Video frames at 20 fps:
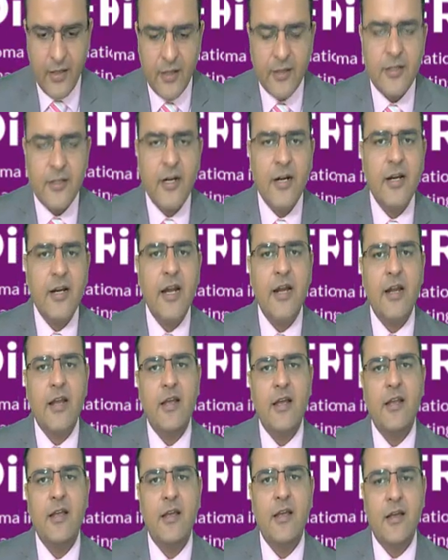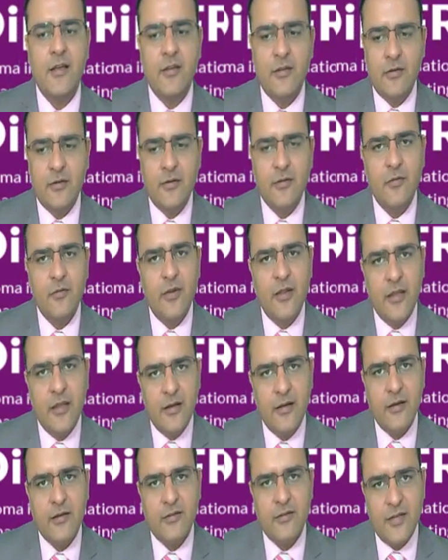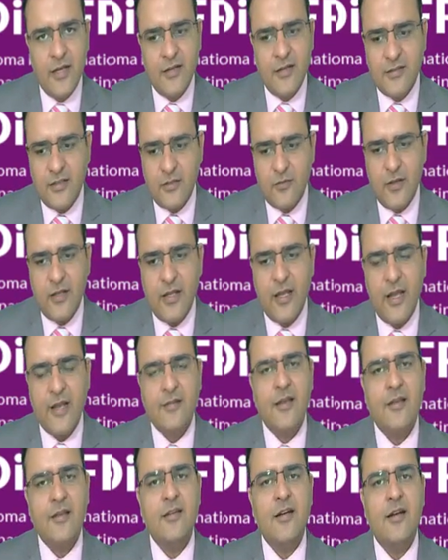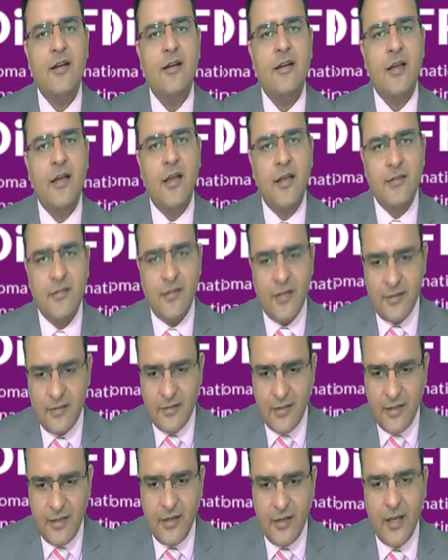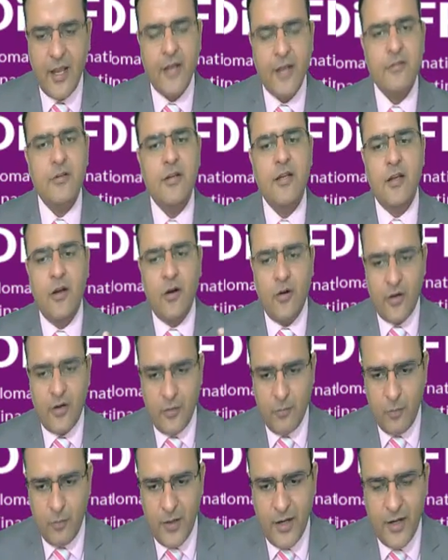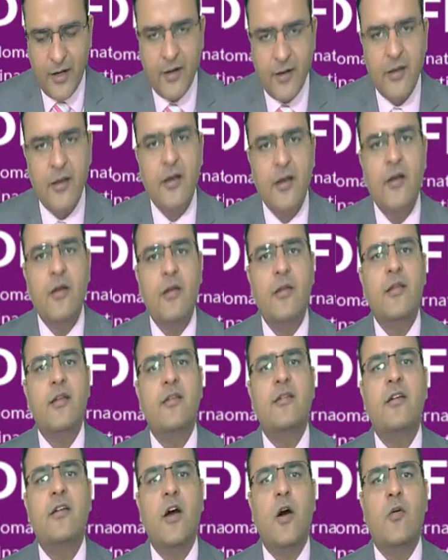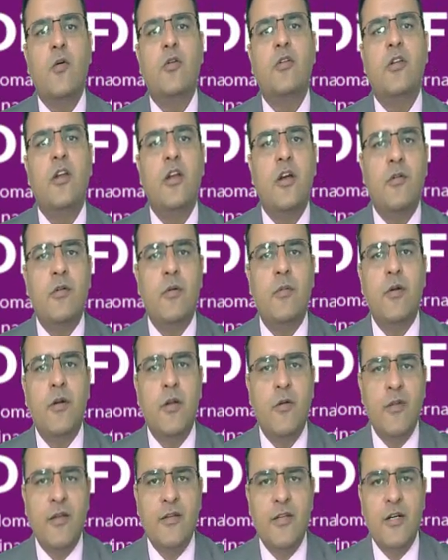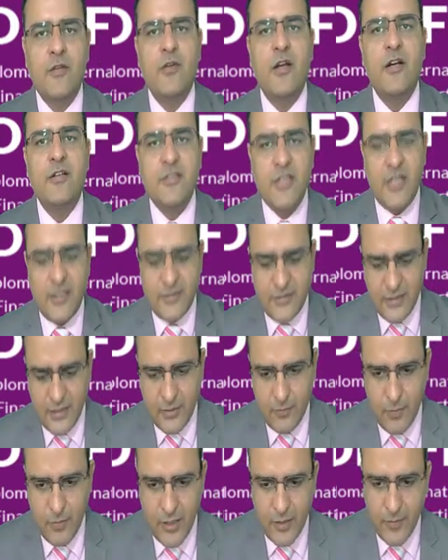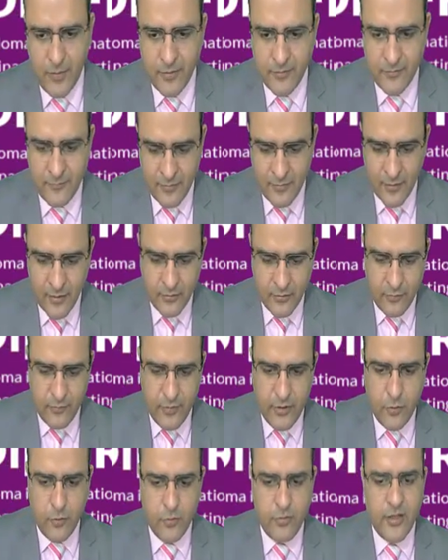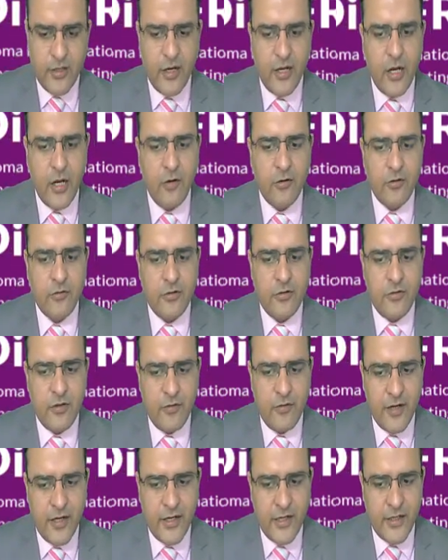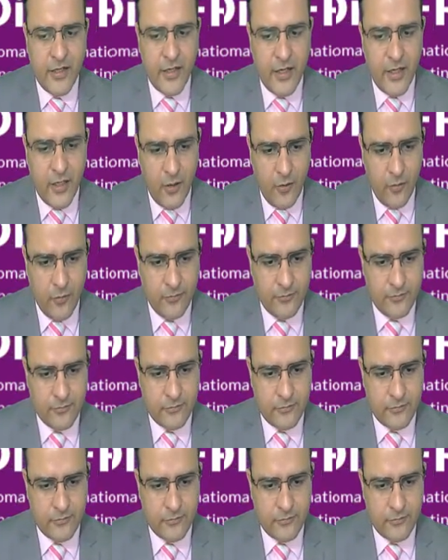Third category is when the stage is when asset is risky, actually got impaired. There is a doubt on the recoverability of the asset, we are charging impairment. So we use the allowance which we have created till now.